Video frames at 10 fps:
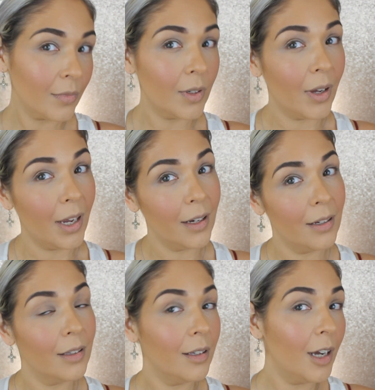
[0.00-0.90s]
Okay,
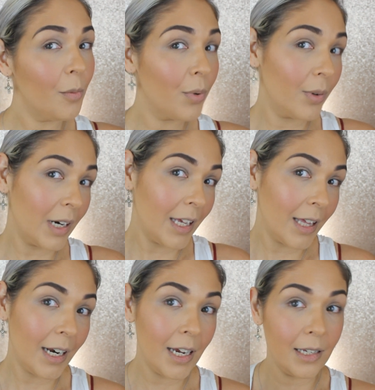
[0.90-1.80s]
look how pretty
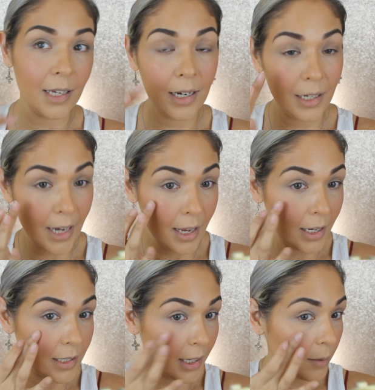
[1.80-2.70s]
that is. And again,
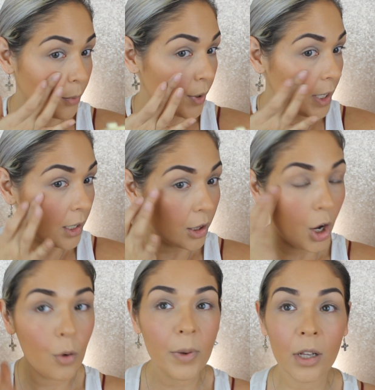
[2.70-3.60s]
it's like a pretty
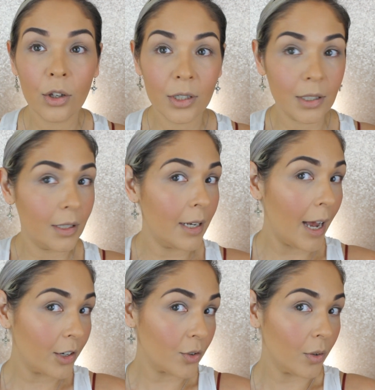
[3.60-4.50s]
glow, but it looks
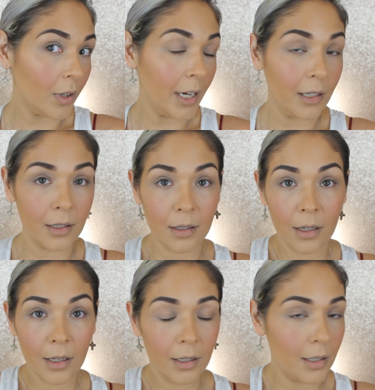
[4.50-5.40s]
natural. Like,
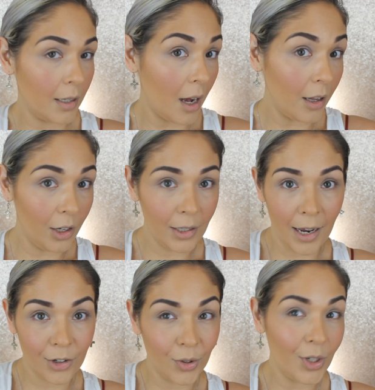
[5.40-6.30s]
does it not look
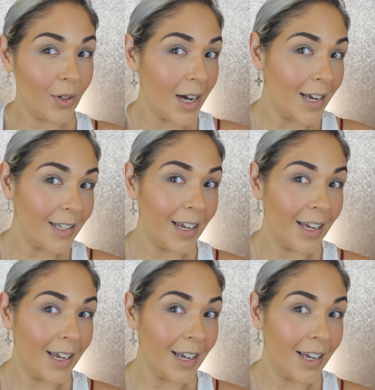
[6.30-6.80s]
natural to you guys?